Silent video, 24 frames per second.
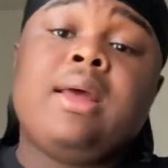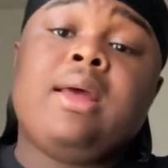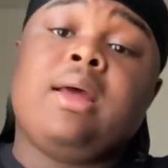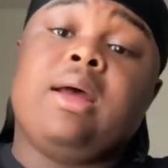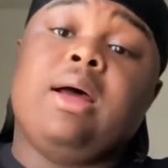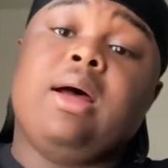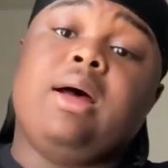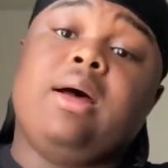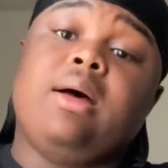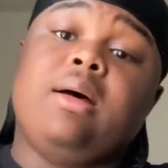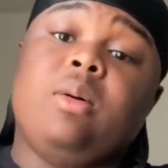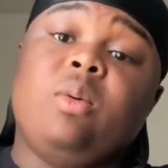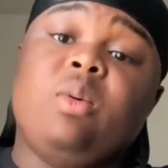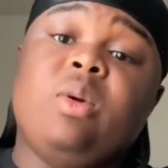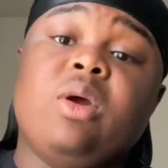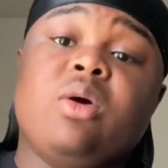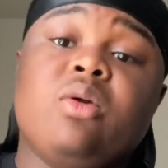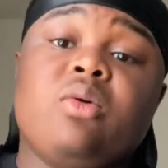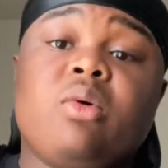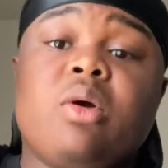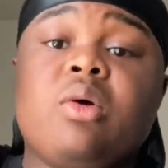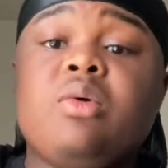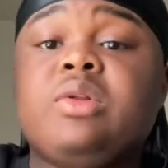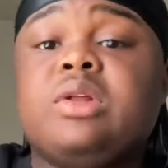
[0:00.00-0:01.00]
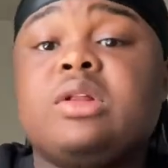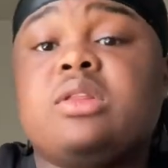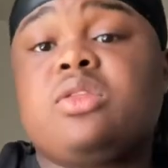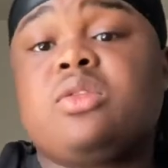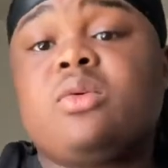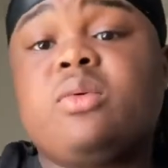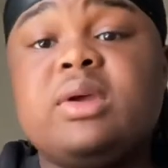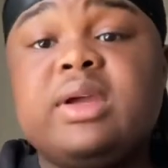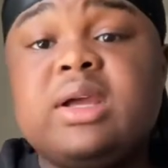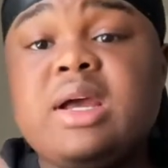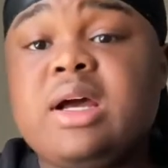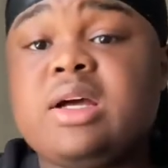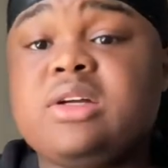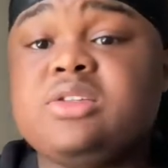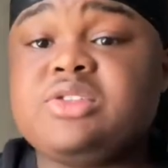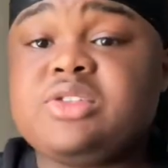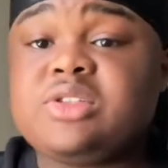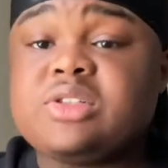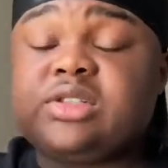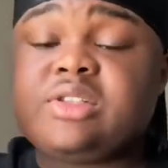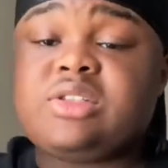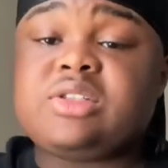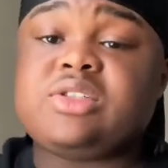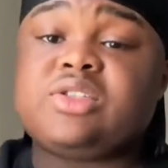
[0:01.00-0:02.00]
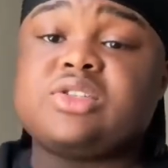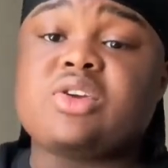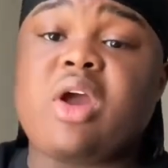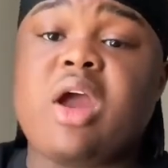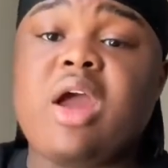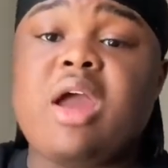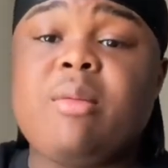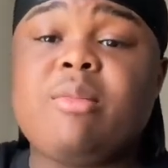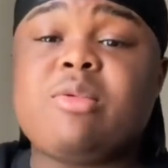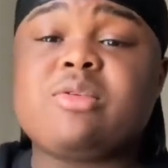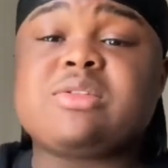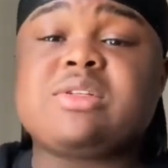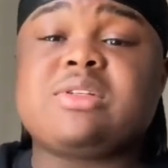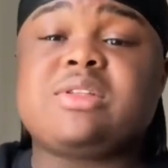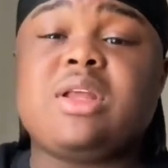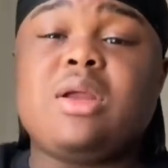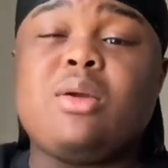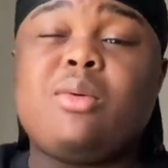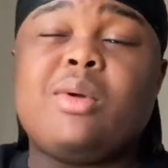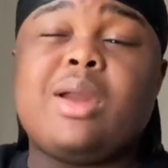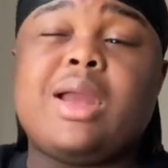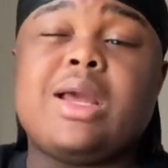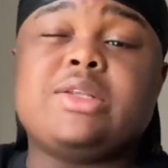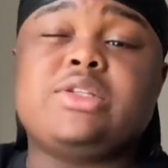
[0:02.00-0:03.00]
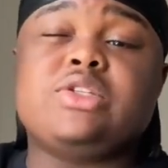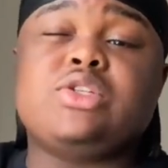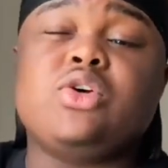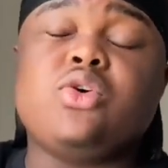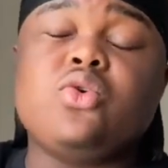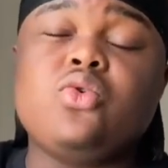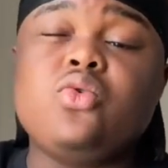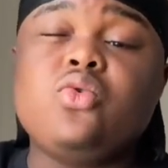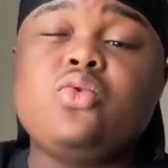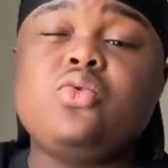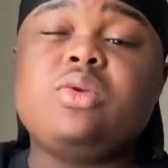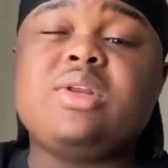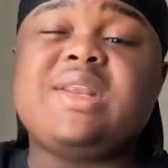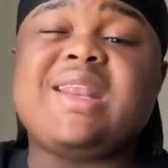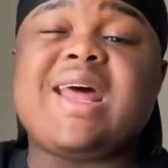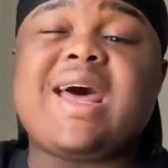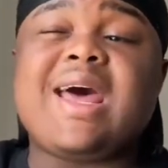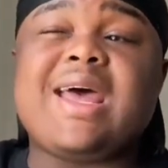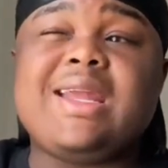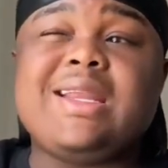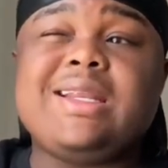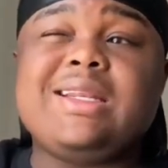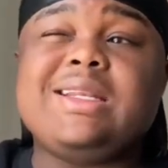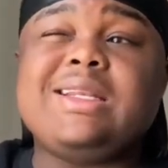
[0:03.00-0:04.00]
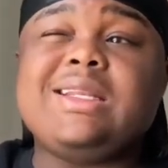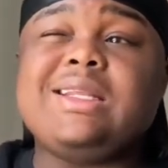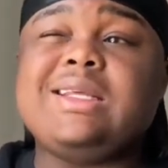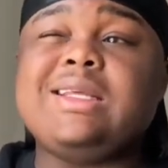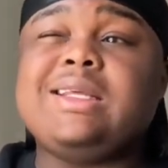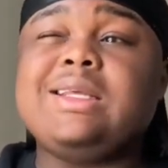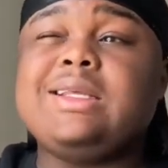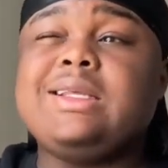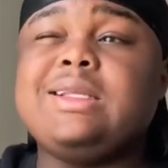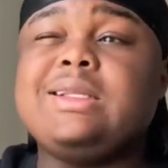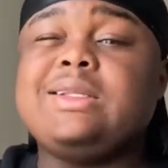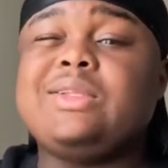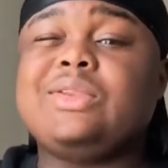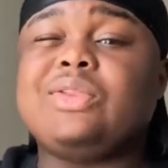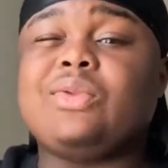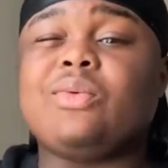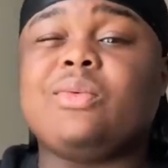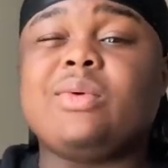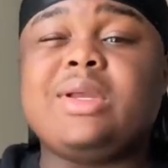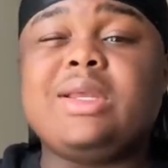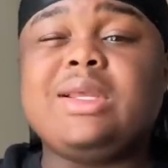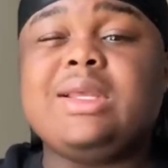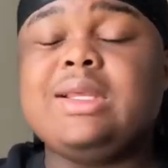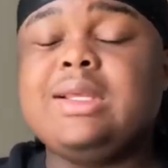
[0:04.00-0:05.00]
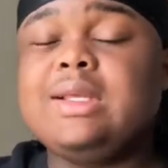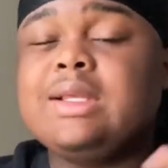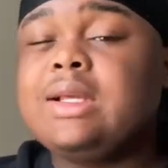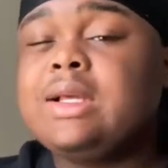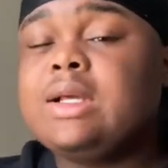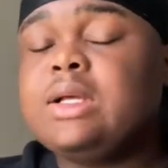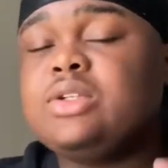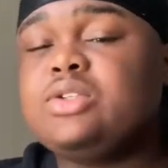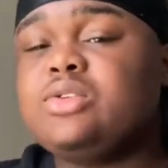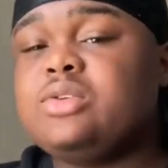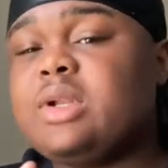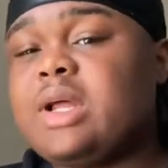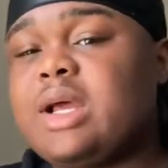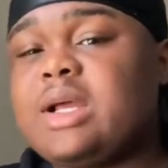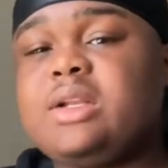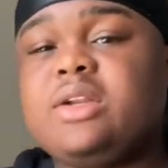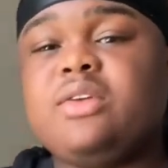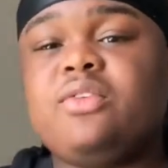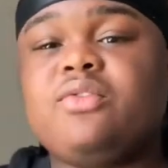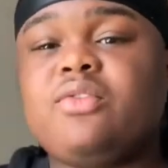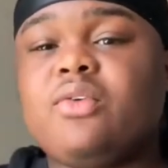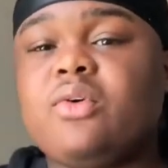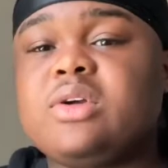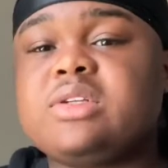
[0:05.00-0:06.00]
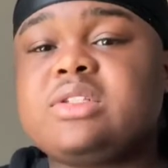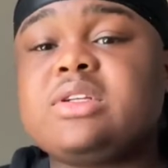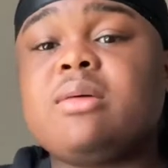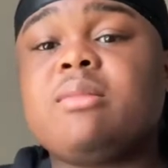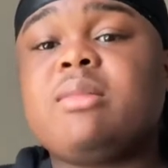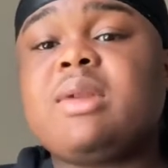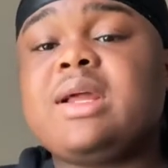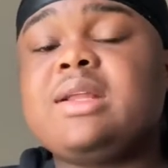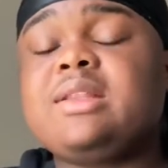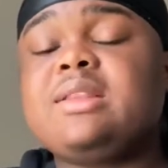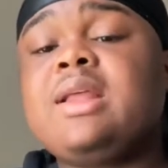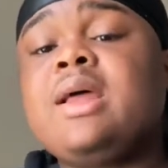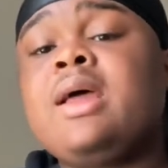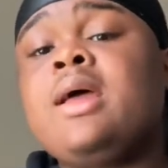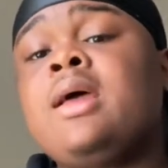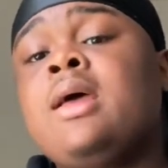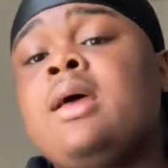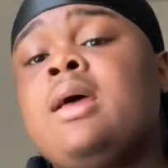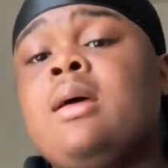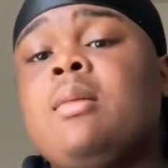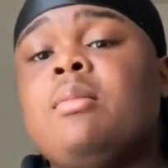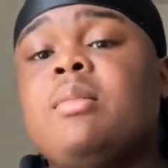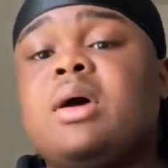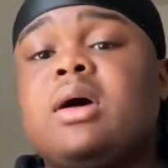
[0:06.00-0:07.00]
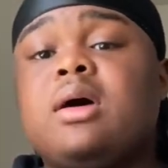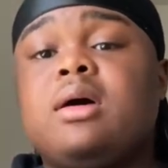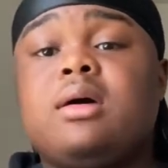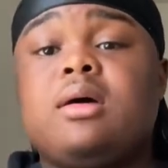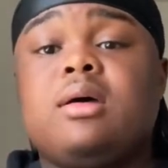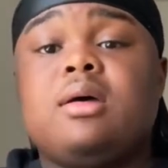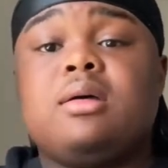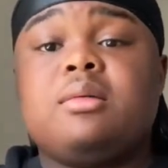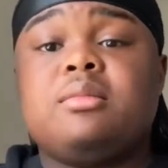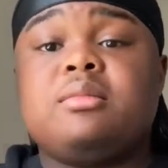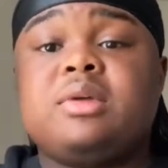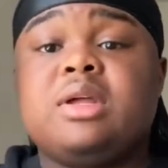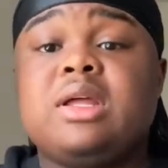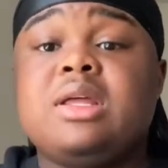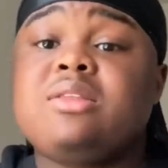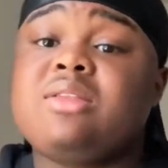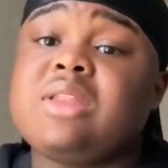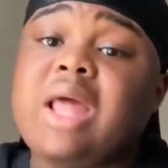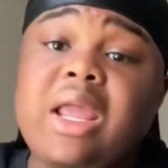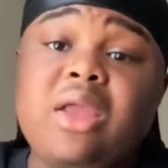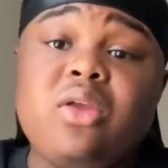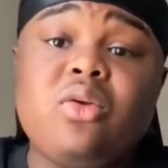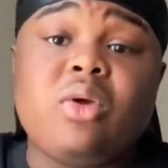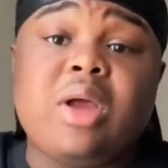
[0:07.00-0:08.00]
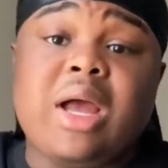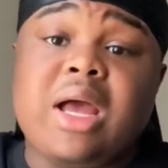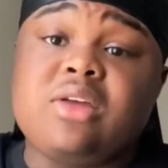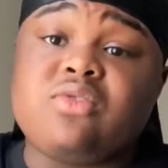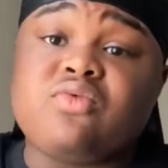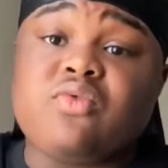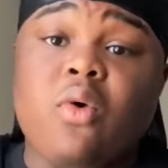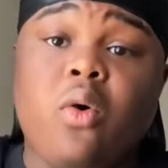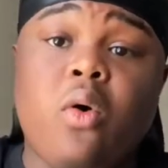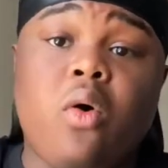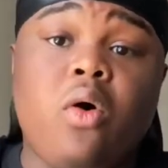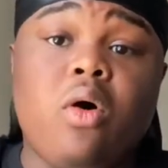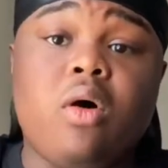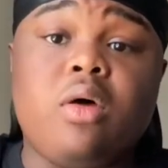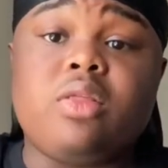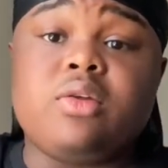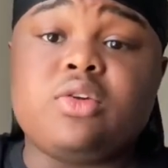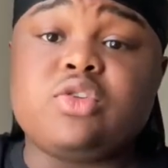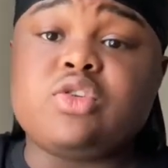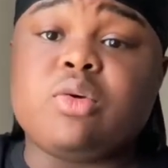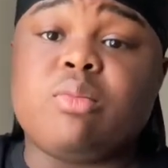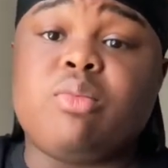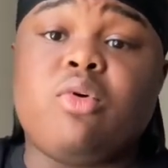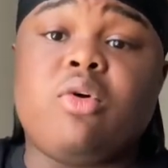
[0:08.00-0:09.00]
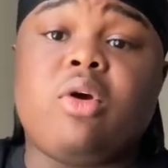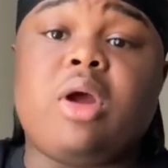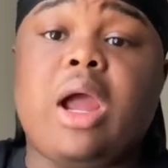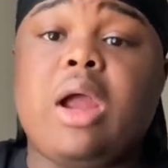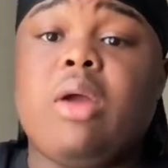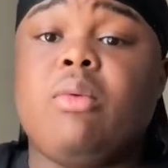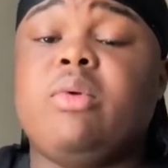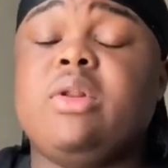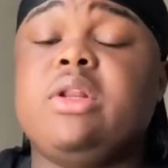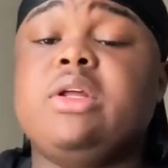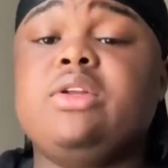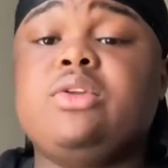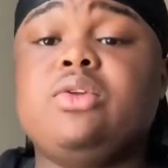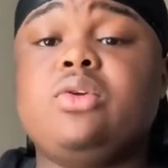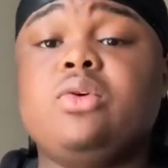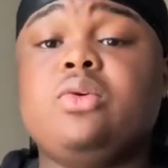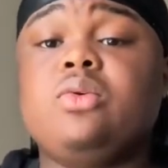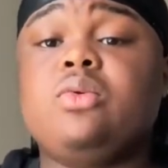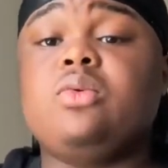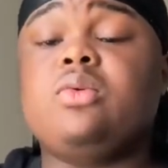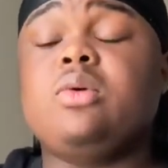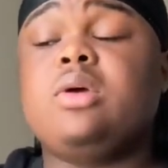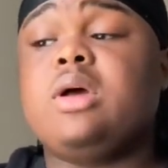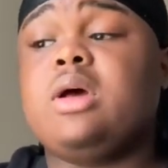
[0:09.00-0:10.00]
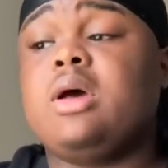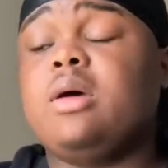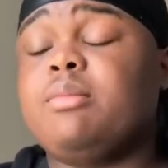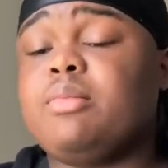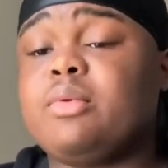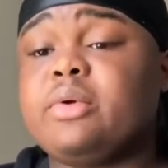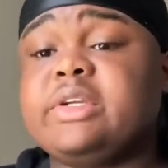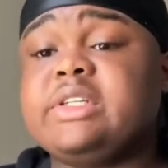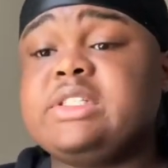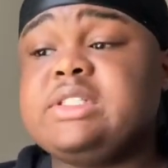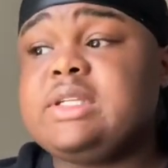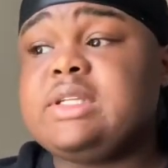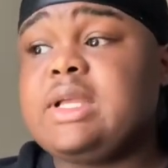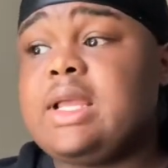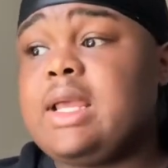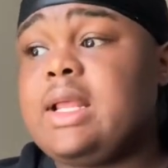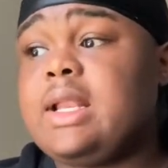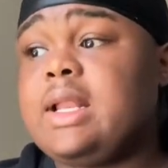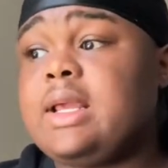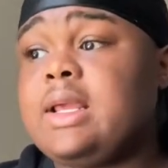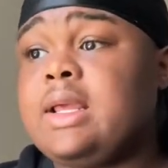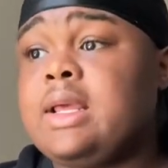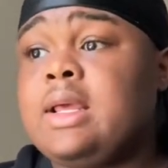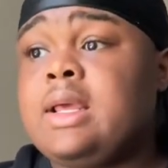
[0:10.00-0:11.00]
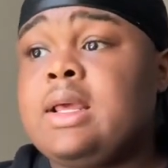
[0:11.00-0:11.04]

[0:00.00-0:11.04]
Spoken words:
We on the road to 300 subscribers. I think we at 293, 294, something like that. But thank you guys for all the support. I really do appreciate it.